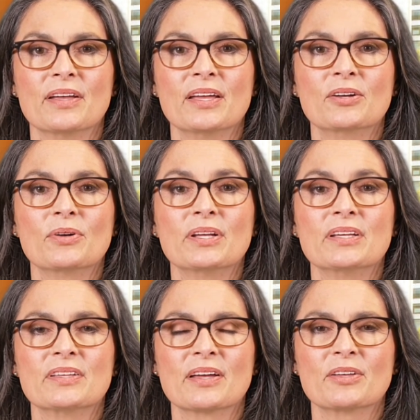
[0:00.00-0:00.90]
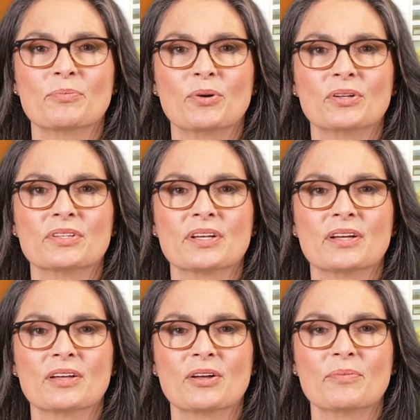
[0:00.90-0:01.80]
including deductibles,
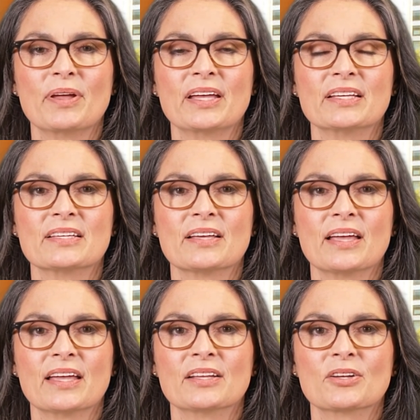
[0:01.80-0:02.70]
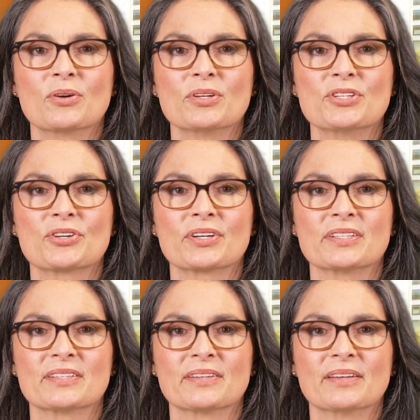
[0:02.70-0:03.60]
copays, and coinsurance.